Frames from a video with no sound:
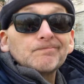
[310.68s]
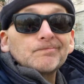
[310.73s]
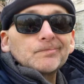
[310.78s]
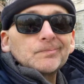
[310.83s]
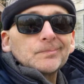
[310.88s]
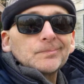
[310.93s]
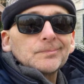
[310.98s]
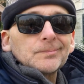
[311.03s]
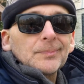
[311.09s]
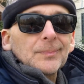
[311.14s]

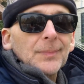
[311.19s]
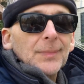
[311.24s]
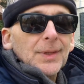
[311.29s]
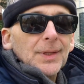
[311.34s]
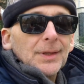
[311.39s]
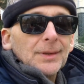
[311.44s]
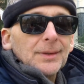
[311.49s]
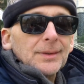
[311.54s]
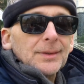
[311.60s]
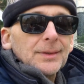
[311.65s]

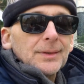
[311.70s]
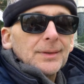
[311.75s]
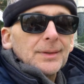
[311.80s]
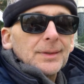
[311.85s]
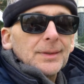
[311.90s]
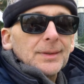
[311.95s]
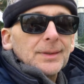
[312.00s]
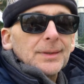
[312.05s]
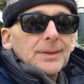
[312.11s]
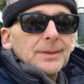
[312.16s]

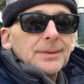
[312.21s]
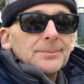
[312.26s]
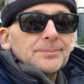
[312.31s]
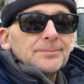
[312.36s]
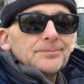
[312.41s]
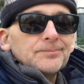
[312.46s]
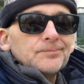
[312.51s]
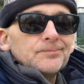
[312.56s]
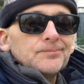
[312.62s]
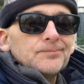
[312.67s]

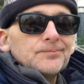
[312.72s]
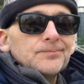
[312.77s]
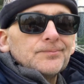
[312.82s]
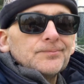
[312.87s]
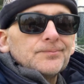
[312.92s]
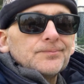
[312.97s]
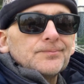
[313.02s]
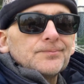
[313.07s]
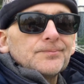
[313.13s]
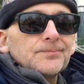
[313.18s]

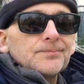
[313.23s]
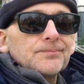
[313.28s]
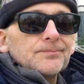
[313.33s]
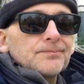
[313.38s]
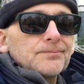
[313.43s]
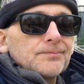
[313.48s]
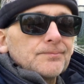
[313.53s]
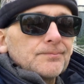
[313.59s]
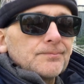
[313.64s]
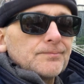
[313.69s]

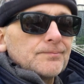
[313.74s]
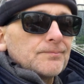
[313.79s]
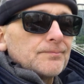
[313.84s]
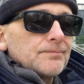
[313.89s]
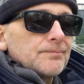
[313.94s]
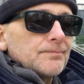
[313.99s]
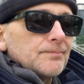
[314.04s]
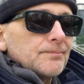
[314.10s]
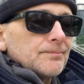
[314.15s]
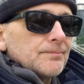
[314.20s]

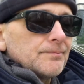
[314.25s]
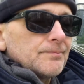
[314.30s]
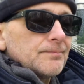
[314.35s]
Nothing is said.